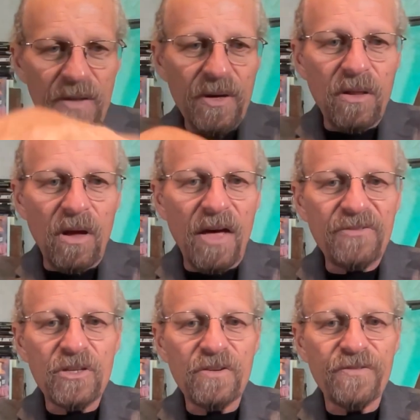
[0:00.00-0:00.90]
the cloth
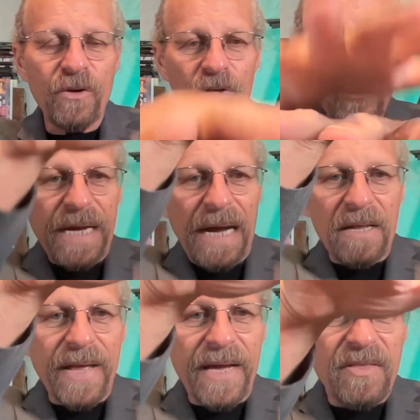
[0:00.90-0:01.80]
just folds
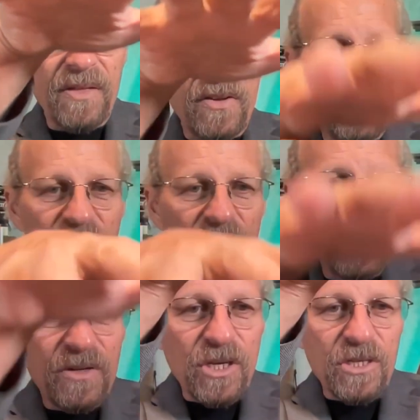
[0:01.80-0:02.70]
down like this,
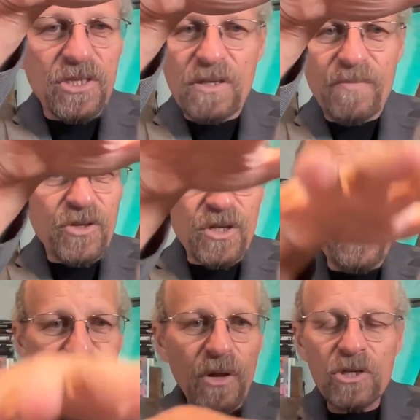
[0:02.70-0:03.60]
just
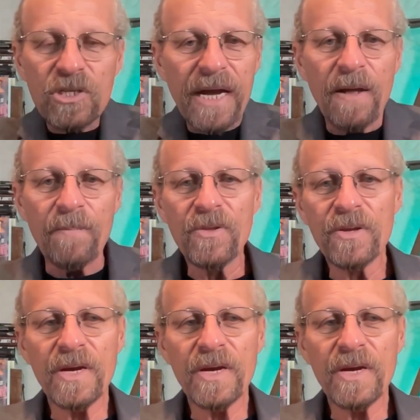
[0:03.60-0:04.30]
floats down.